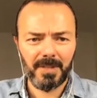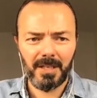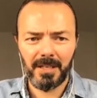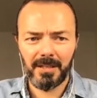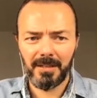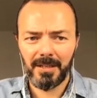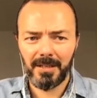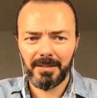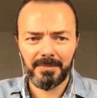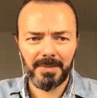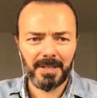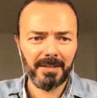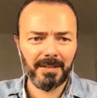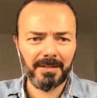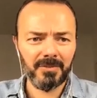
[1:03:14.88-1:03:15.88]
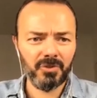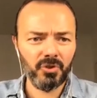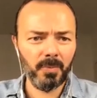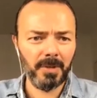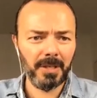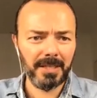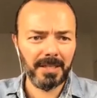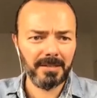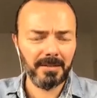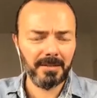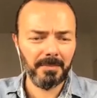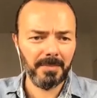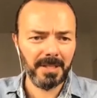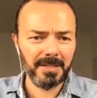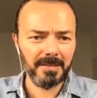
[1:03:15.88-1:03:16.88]
I, I, in Germany it's
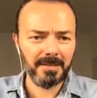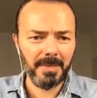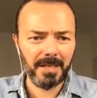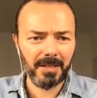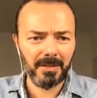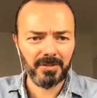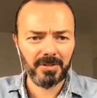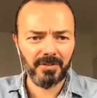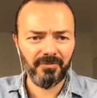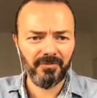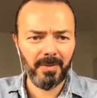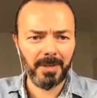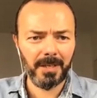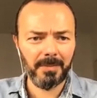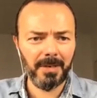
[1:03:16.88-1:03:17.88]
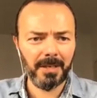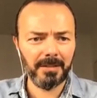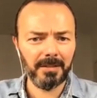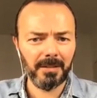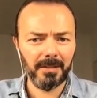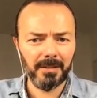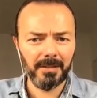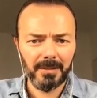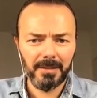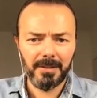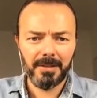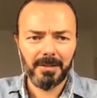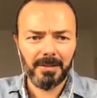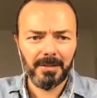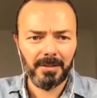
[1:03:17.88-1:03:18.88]
the it's the Microsoft Family Bundle
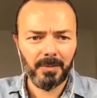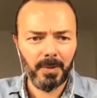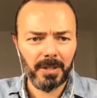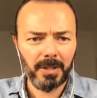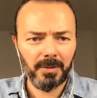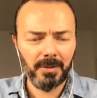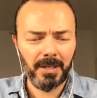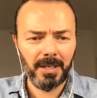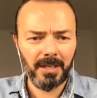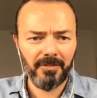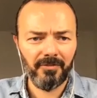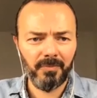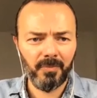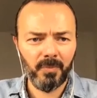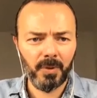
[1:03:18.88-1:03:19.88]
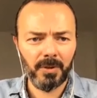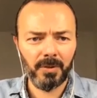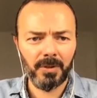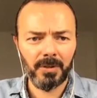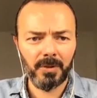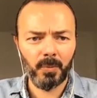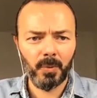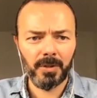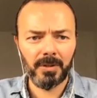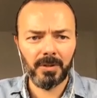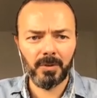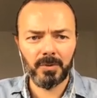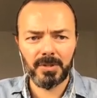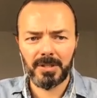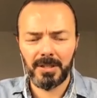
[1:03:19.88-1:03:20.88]
uh, where you have win uh,
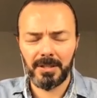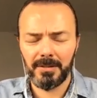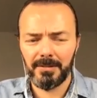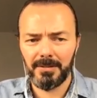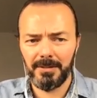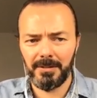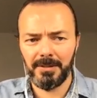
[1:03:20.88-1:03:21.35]
Windows and